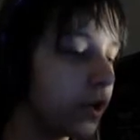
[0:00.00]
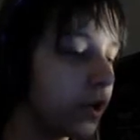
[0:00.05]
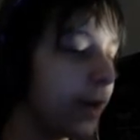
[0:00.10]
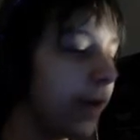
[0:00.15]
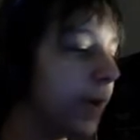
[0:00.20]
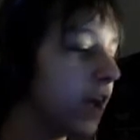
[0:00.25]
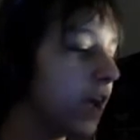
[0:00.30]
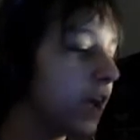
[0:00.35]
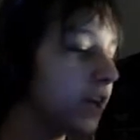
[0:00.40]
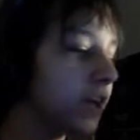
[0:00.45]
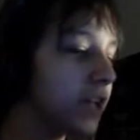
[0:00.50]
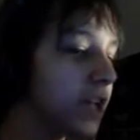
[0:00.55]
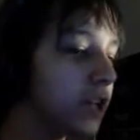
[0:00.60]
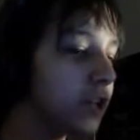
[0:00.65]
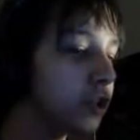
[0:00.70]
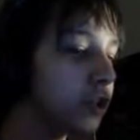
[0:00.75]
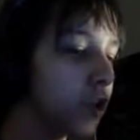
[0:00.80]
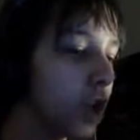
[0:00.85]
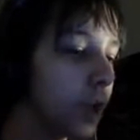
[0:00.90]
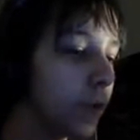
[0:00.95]
Come on,
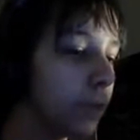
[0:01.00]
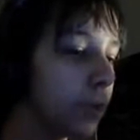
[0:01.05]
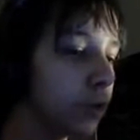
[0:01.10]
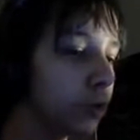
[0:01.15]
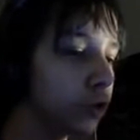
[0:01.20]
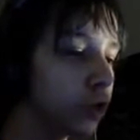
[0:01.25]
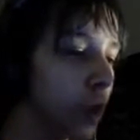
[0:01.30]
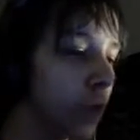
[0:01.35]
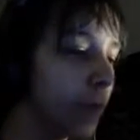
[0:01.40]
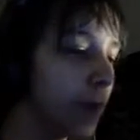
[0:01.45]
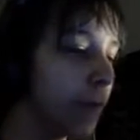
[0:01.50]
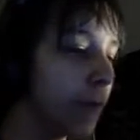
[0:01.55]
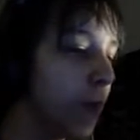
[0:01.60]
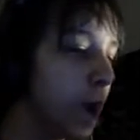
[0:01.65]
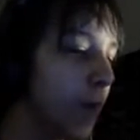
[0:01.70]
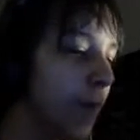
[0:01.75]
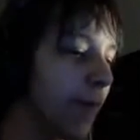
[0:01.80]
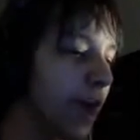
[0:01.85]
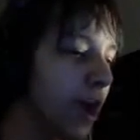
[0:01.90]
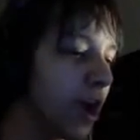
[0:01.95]
get some, you stupid
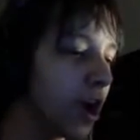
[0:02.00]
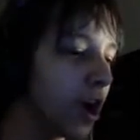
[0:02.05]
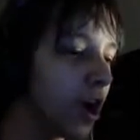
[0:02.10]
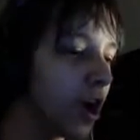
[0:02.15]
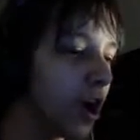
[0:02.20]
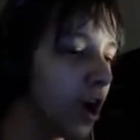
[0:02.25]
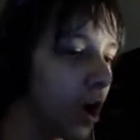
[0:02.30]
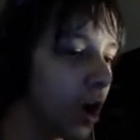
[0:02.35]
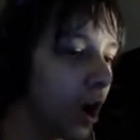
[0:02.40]
baby!